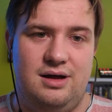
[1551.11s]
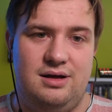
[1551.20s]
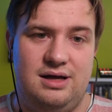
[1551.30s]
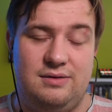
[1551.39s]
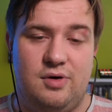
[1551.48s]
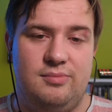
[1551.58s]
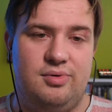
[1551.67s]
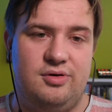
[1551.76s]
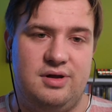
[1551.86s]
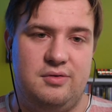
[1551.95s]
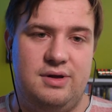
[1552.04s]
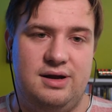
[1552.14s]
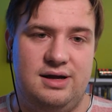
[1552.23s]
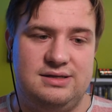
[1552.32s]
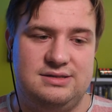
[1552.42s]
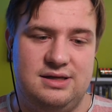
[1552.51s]
at one point I
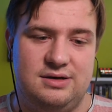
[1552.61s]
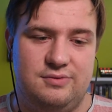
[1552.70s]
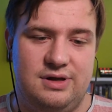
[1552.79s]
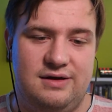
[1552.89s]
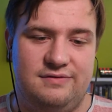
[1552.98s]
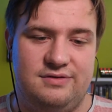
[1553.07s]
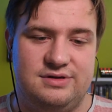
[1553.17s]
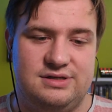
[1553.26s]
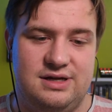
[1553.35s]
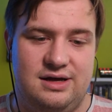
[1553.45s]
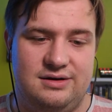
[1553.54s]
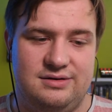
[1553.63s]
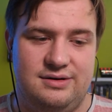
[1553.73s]
realized that we have to start